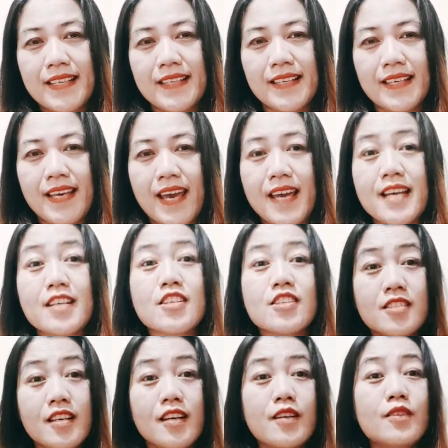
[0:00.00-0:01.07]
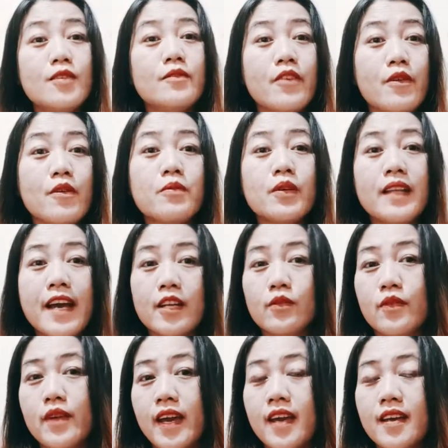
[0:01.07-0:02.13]
Okay, so very polite
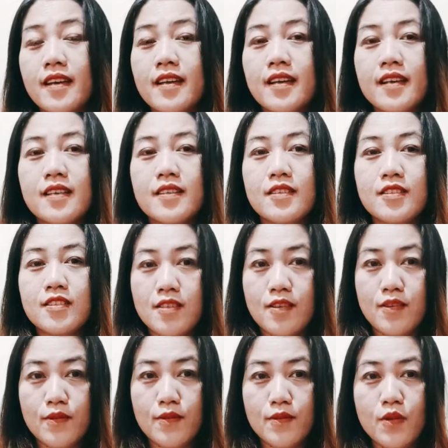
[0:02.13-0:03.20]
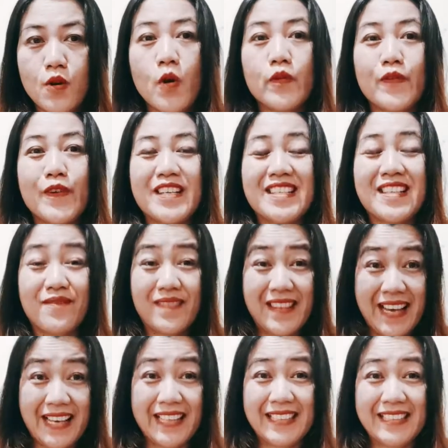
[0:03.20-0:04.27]
way to offer
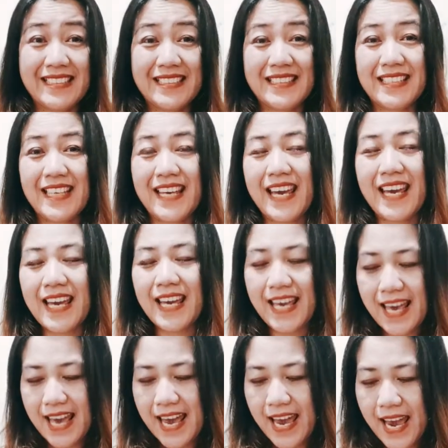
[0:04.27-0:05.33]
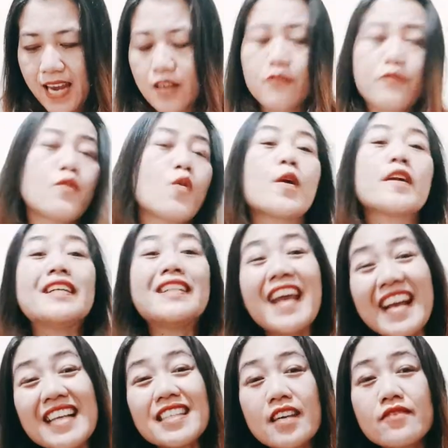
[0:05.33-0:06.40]
something. Okay, and for the
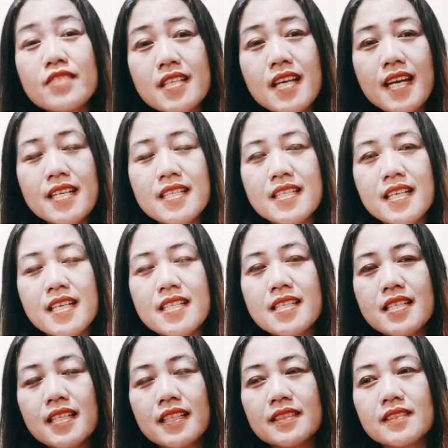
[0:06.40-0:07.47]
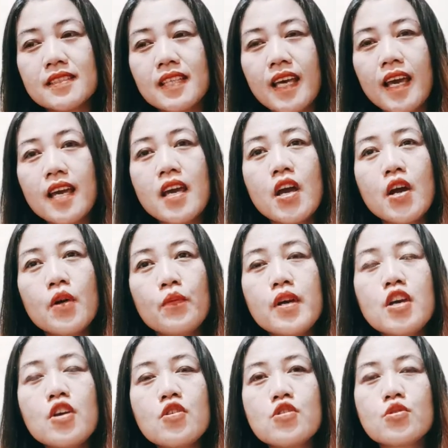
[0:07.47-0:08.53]
negative sentences, okay, we
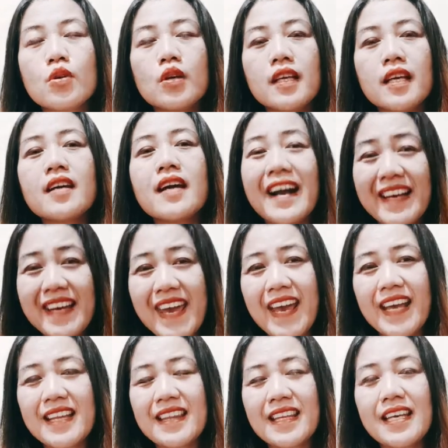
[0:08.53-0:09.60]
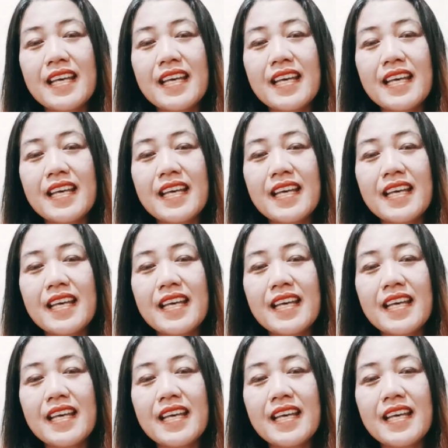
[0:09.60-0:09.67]
usually again